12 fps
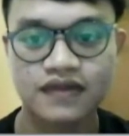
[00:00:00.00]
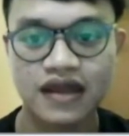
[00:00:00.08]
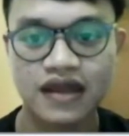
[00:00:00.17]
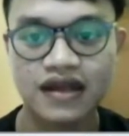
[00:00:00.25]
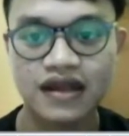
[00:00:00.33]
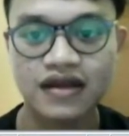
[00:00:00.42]

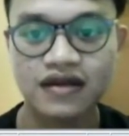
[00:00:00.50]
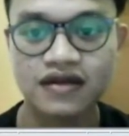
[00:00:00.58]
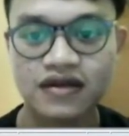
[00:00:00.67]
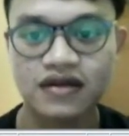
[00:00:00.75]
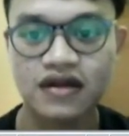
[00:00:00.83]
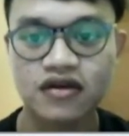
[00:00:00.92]
and
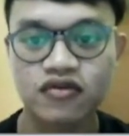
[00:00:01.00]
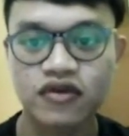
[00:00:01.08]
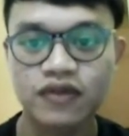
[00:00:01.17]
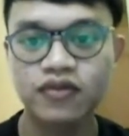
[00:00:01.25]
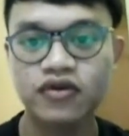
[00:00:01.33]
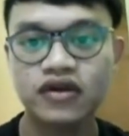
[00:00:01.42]
then
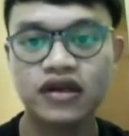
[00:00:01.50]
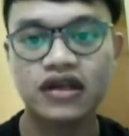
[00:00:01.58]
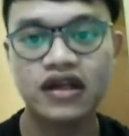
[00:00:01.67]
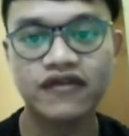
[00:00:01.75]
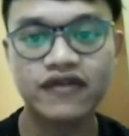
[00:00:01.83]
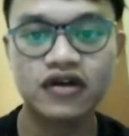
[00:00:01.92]
we put
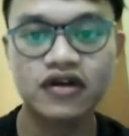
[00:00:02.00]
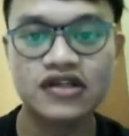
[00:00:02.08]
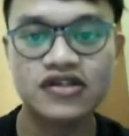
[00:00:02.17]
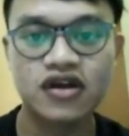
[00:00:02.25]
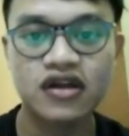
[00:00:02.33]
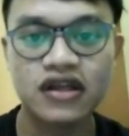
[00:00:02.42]
level
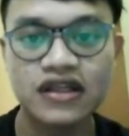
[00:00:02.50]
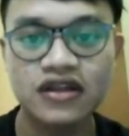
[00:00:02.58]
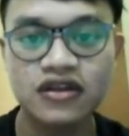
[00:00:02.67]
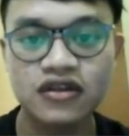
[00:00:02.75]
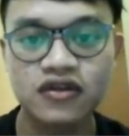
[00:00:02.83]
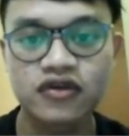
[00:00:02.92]
cholesterol
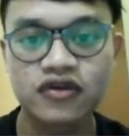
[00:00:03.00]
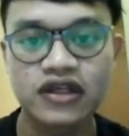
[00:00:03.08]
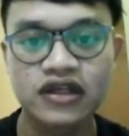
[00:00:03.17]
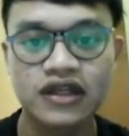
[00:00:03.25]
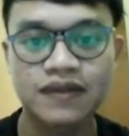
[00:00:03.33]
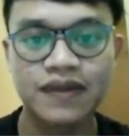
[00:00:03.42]
into
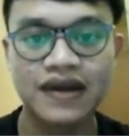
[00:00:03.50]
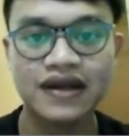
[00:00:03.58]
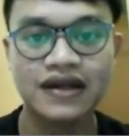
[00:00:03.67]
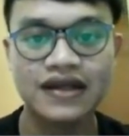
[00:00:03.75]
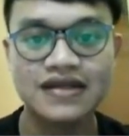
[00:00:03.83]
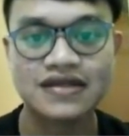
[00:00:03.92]
the
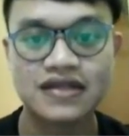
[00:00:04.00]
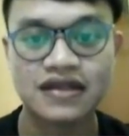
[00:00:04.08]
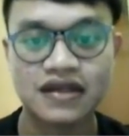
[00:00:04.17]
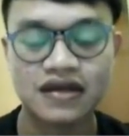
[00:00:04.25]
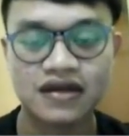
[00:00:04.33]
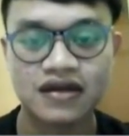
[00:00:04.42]
dependent list,
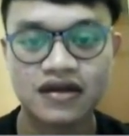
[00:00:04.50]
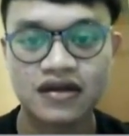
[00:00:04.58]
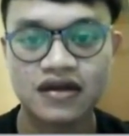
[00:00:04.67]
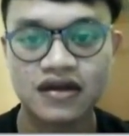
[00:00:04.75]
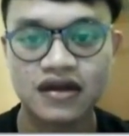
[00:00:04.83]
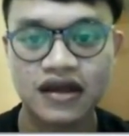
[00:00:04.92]

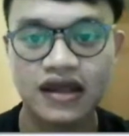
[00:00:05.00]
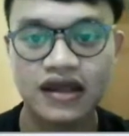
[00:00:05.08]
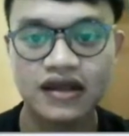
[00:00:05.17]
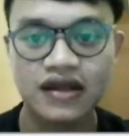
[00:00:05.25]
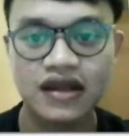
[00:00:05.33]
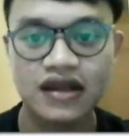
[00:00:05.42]

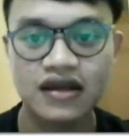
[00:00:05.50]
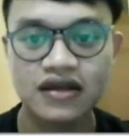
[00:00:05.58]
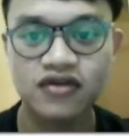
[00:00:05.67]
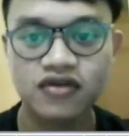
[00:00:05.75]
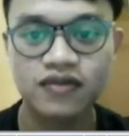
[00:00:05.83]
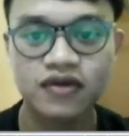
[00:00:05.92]
and then
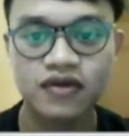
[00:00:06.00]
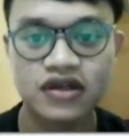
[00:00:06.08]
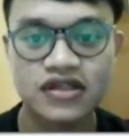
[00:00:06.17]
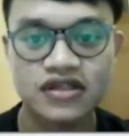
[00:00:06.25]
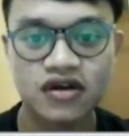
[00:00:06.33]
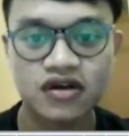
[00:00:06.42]
group
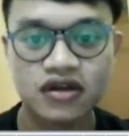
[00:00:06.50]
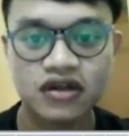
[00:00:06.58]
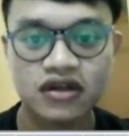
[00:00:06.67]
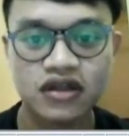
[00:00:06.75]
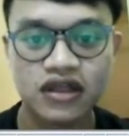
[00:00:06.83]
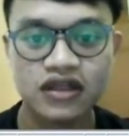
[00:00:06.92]
cholesterol
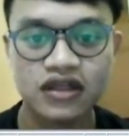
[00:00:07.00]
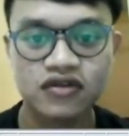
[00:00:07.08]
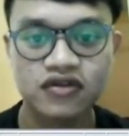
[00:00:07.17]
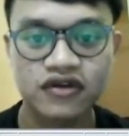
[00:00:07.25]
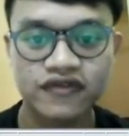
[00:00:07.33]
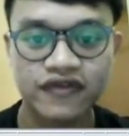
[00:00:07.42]

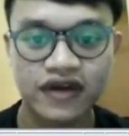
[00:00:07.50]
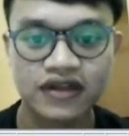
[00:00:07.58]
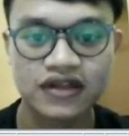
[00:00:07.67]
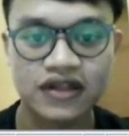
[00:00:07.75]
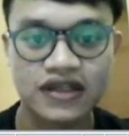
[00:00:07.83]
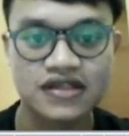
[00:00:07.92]
into the
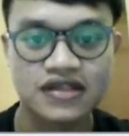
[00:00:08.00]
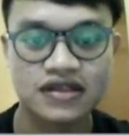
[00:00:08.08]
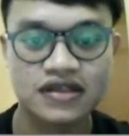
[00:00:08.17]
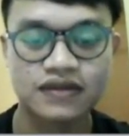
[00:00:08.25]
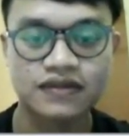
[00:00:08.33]
factor list,